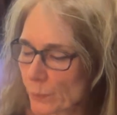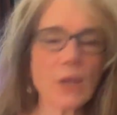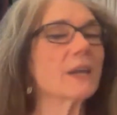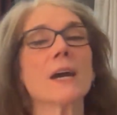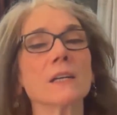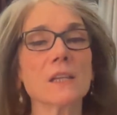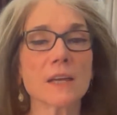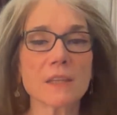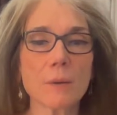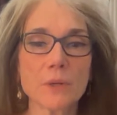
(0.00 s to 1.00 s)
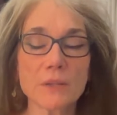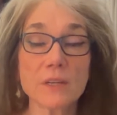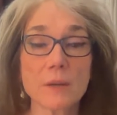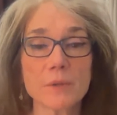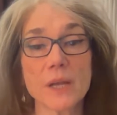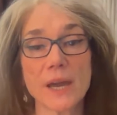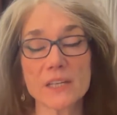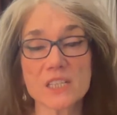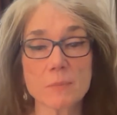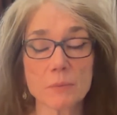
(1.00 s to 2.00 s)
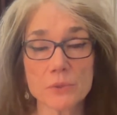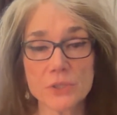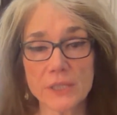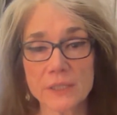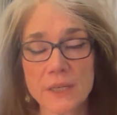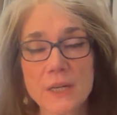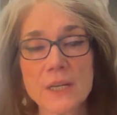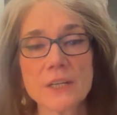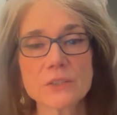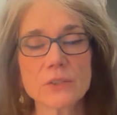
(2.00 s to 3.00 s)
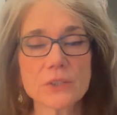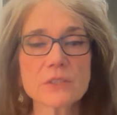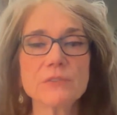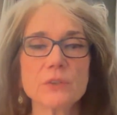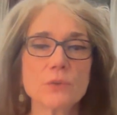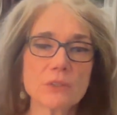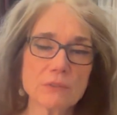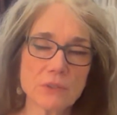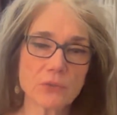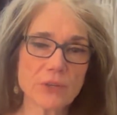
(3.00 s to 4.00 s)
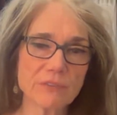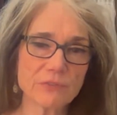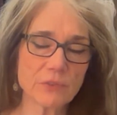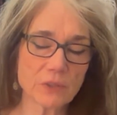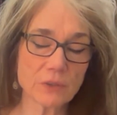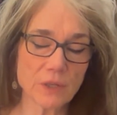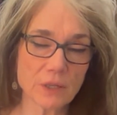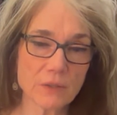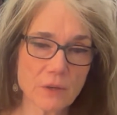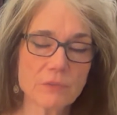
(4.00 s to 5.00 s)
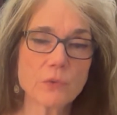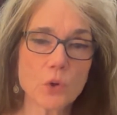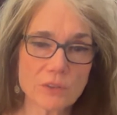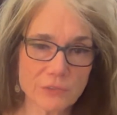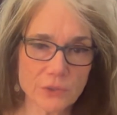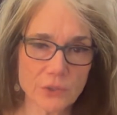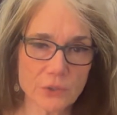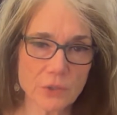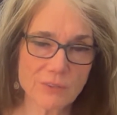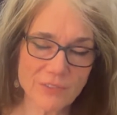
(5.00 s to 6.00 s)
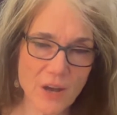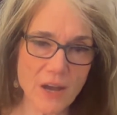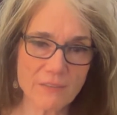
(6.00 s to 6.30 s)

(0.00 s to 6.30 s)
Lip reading: I kind of like that one. I think I'm going to add it to my routine. So there's a few, 4 for you, or 5